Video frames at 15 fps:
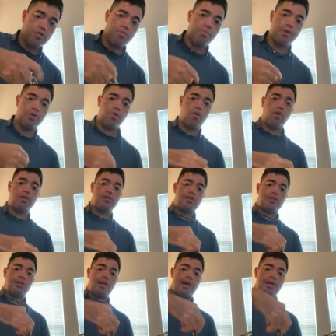to bring the horn
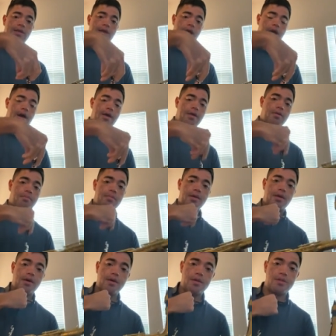slightly higher
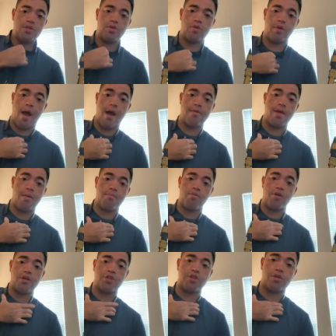because you don't have that
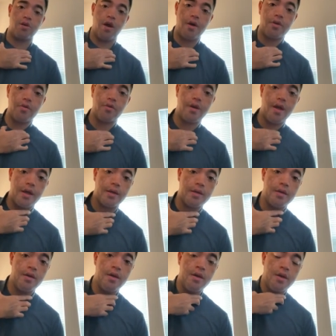pressure on your neck